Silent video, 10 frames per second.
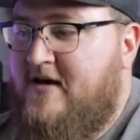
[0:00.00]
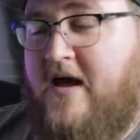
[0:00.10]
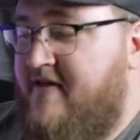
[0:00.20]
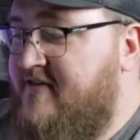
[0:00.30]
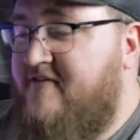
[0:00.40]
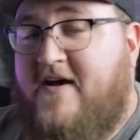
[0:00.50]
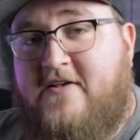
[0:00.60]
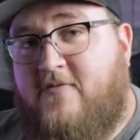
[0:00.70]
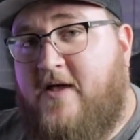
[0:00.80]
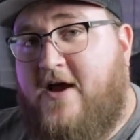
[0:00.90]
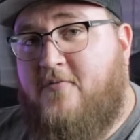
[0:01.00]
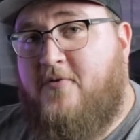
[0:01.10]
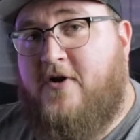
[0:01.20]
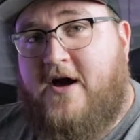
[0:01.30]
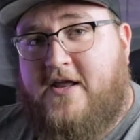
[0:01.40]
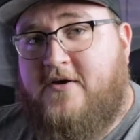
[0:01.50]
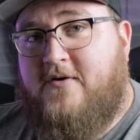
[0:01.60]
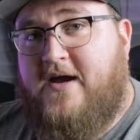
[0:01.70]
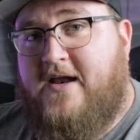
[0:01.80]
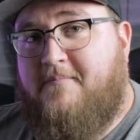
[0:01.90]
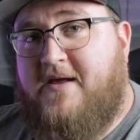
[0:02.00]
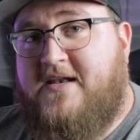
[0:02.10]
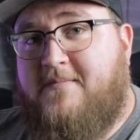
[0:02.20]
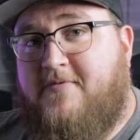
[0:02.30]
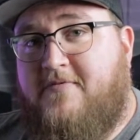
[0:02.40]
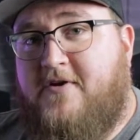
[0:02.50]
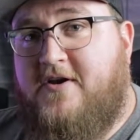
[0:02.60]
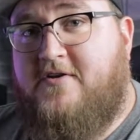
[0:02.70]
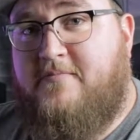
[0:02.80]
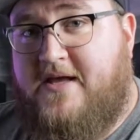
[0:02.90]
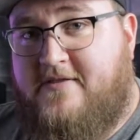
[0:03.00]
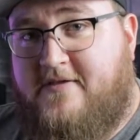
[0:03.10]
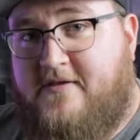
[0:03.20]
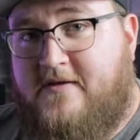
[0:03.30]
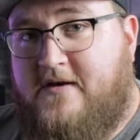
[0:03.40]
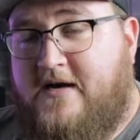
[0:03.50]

Now, this device will output audio at a bit depth of 32 bits.